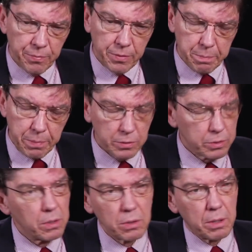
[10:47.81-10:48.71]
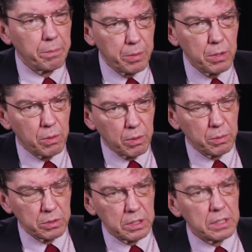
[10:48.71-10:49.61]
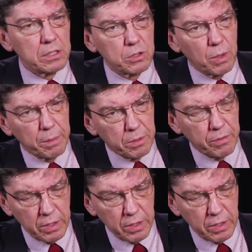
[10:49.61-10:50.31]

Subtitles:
the personal computer was a disruptive